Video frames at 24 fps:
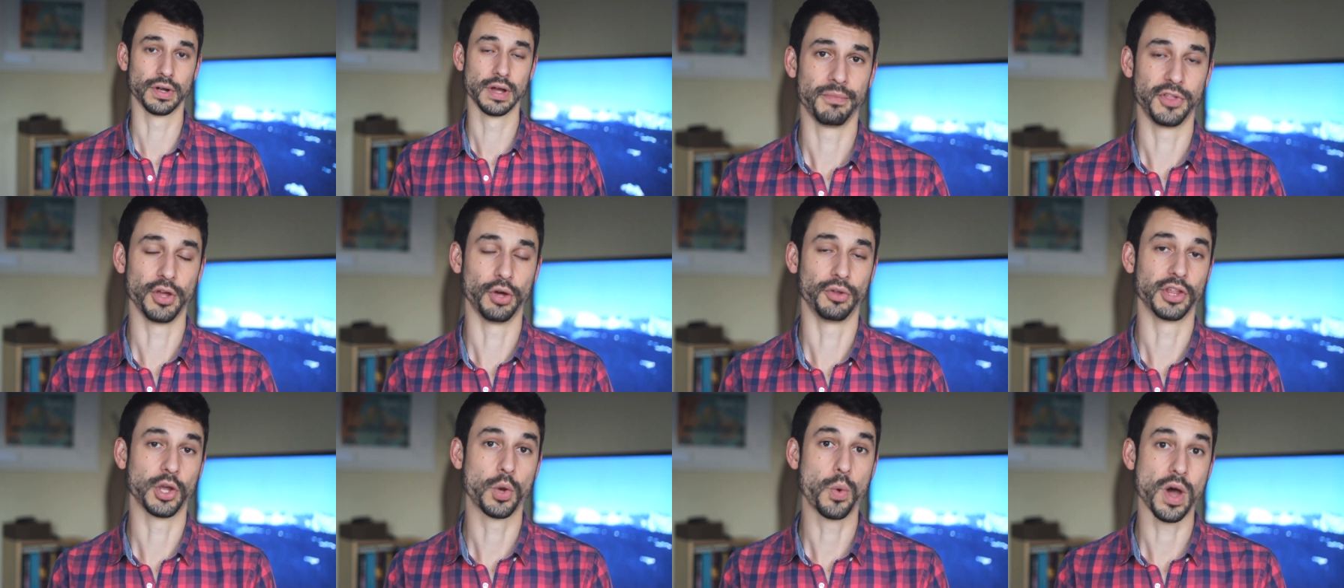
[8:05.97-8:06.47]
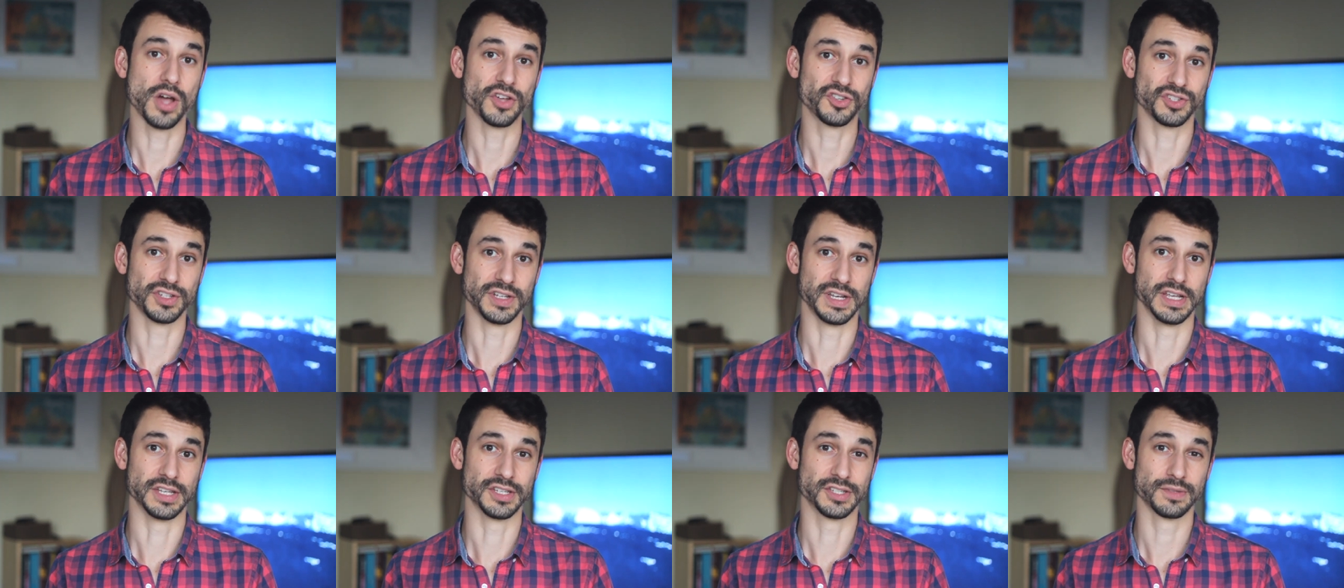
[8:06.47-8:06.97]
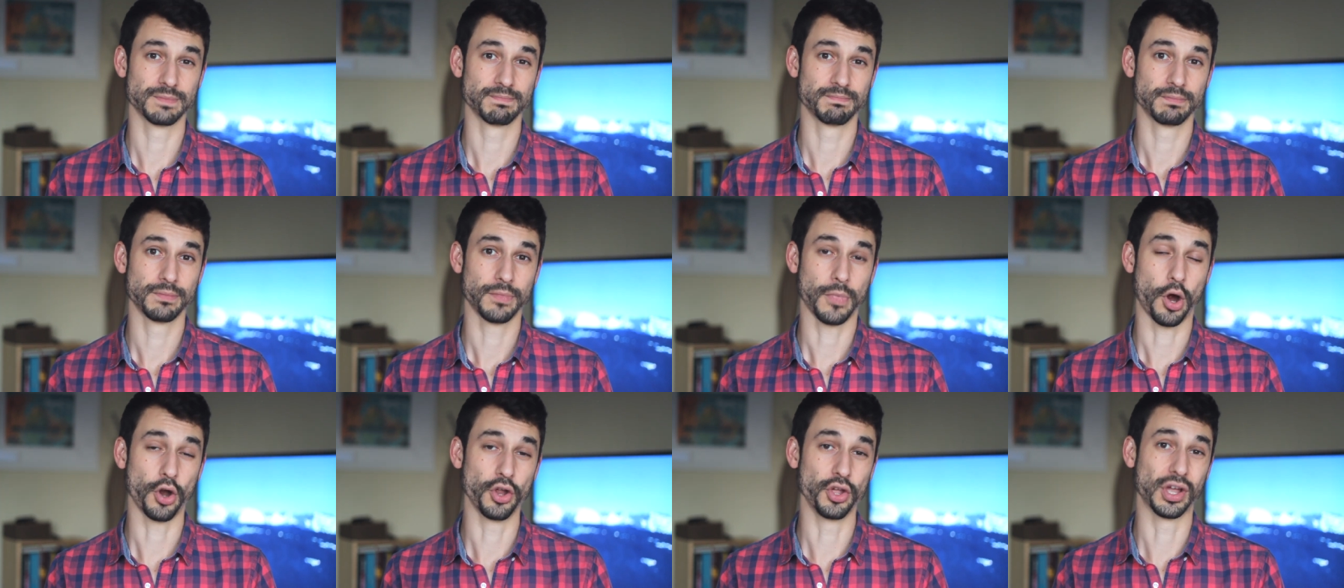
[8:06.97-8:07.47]
The only question is,
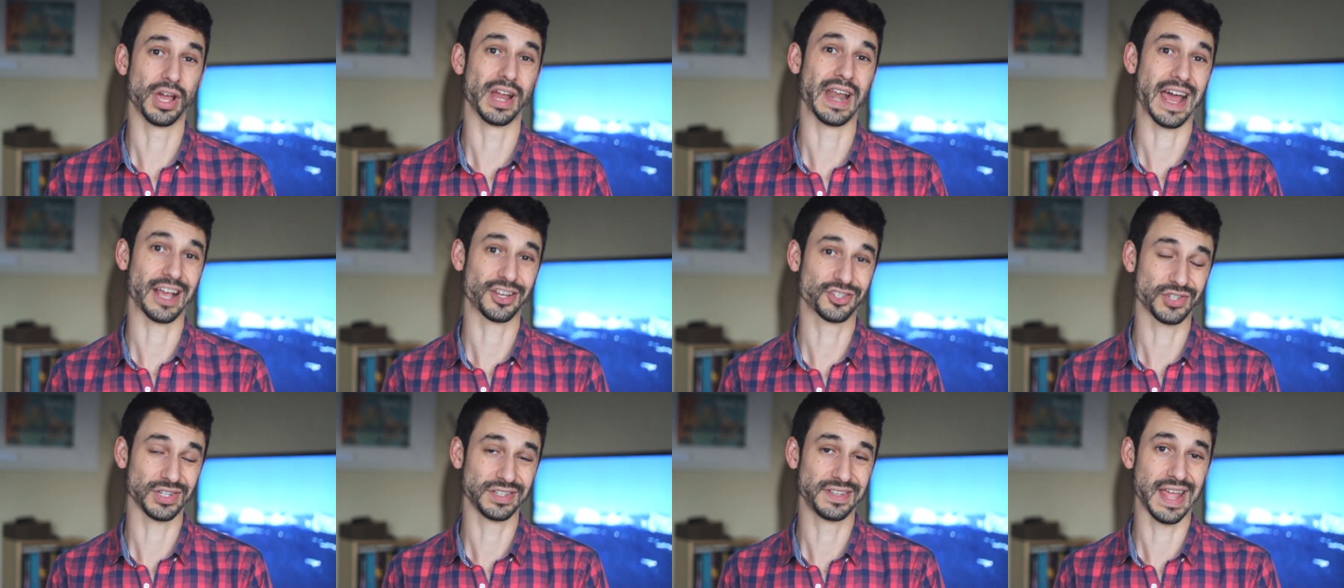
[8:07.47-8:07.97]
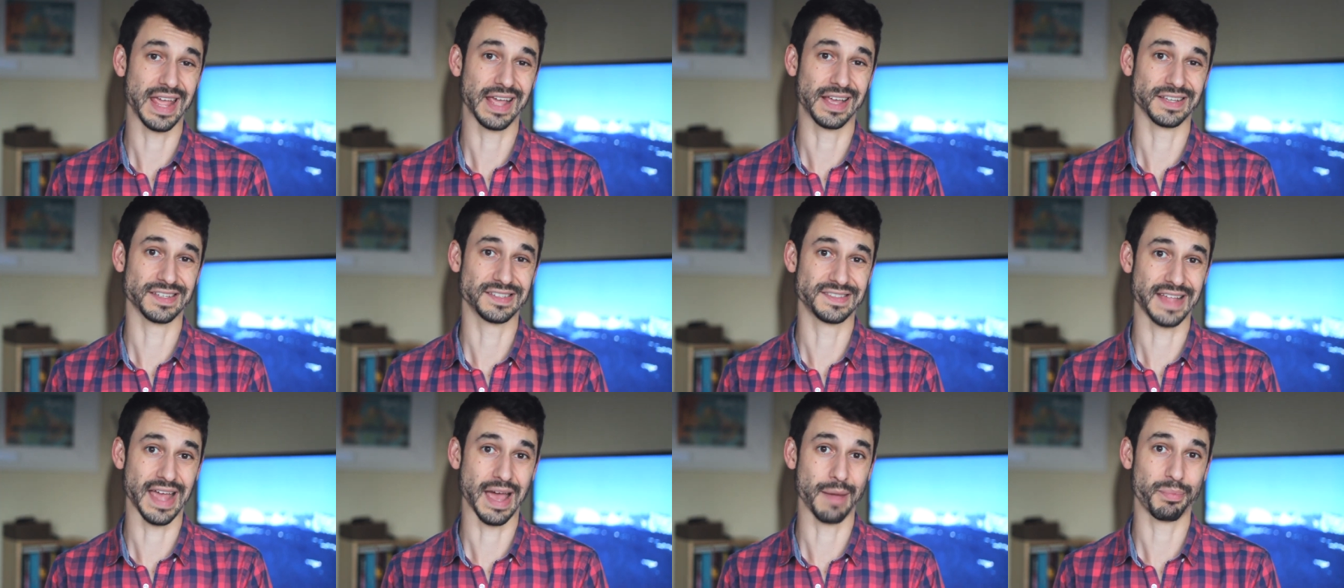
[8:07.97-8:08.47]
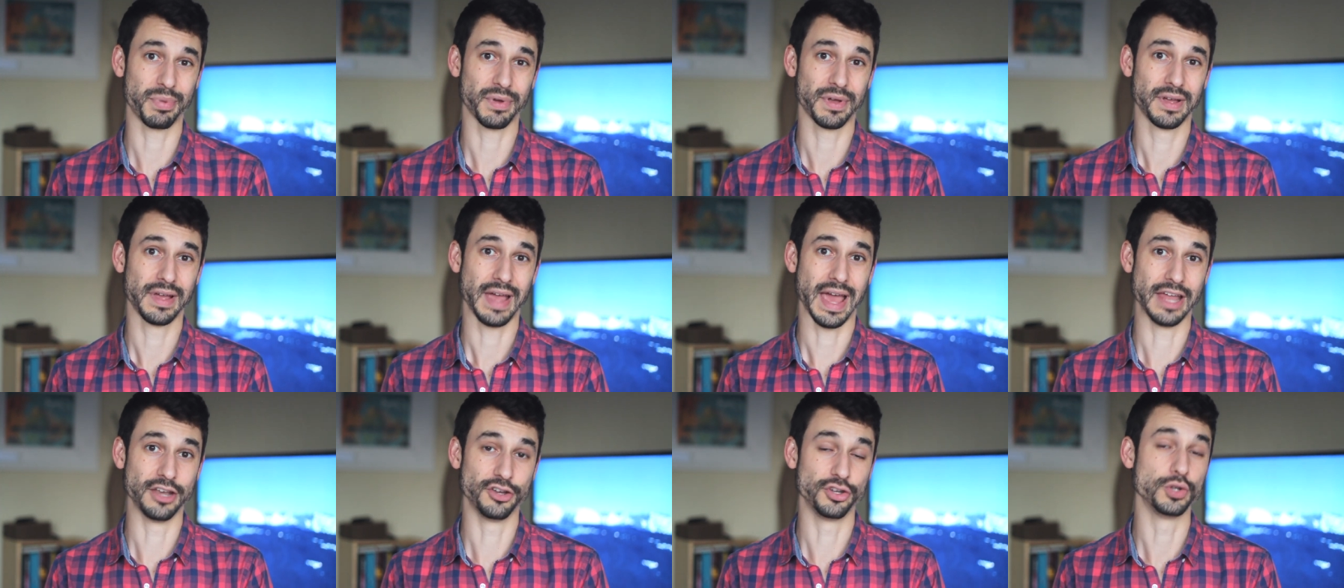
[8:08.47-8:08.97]
are you going to actually take a step
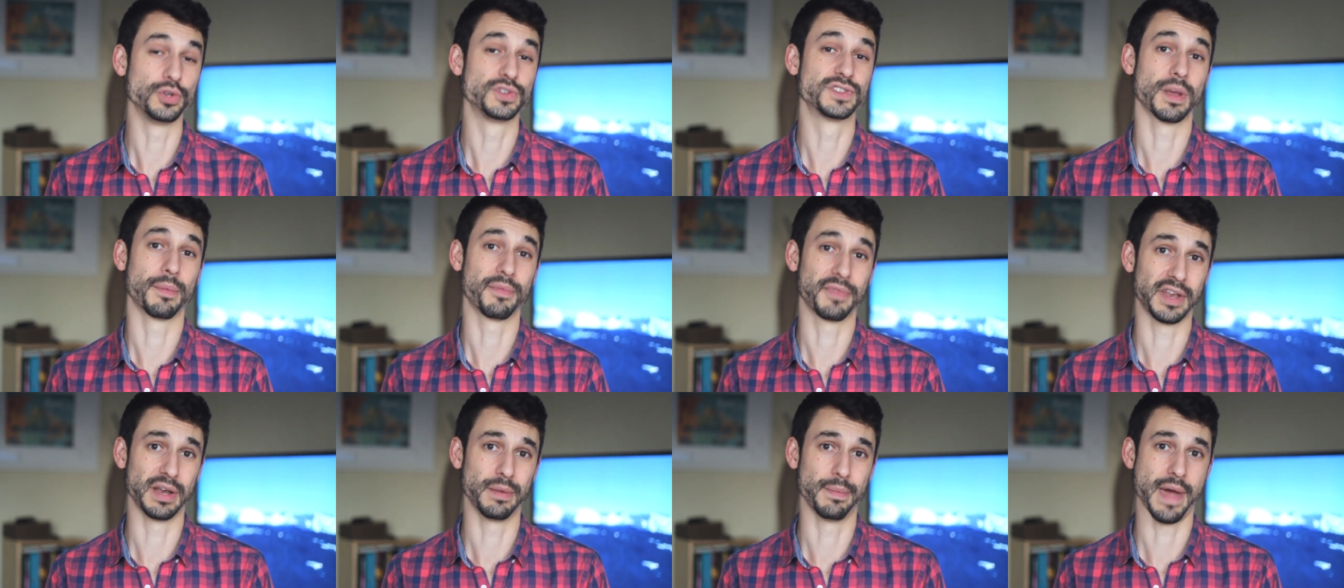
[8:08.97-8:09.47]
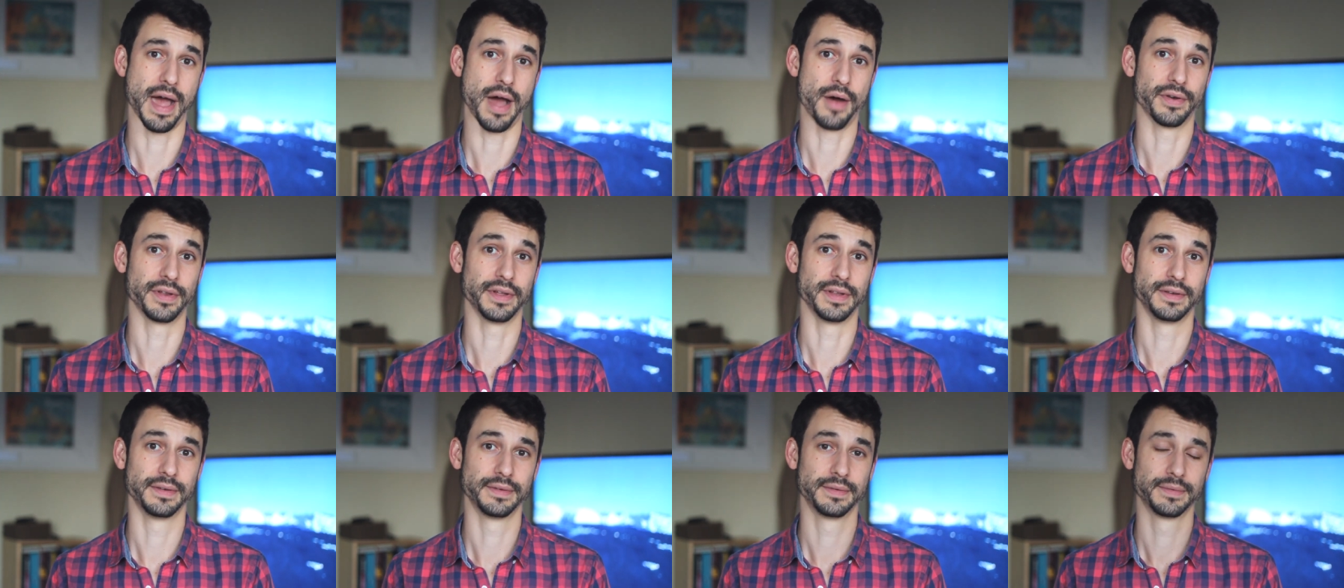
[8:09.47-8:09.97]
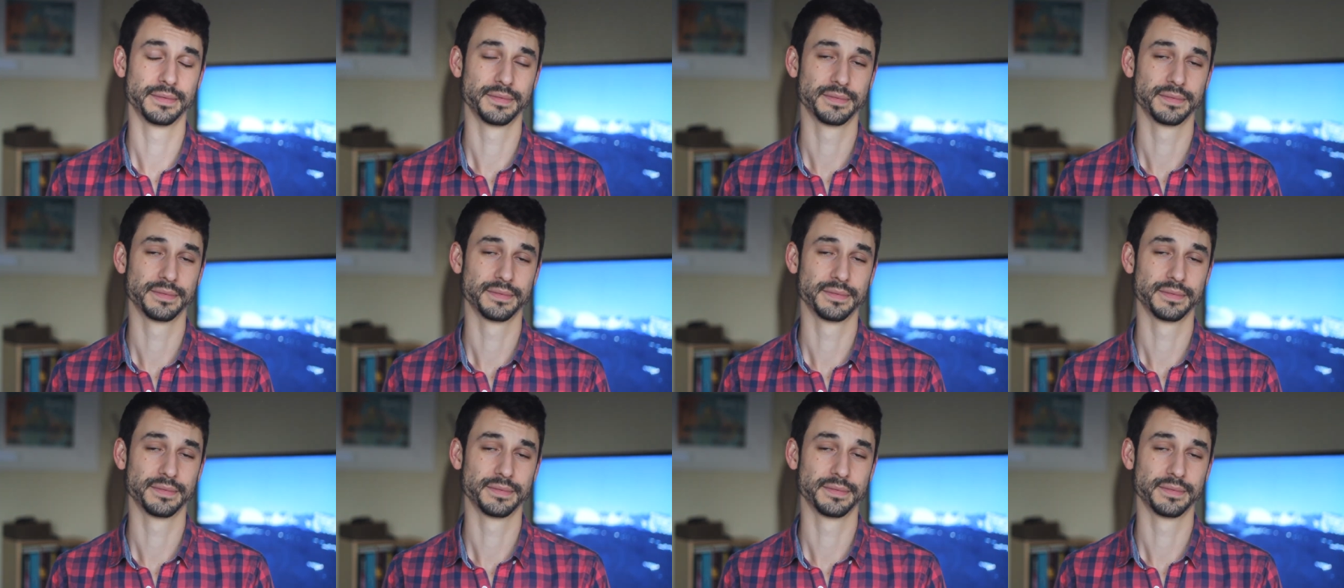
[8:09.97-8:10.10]
and do something about it?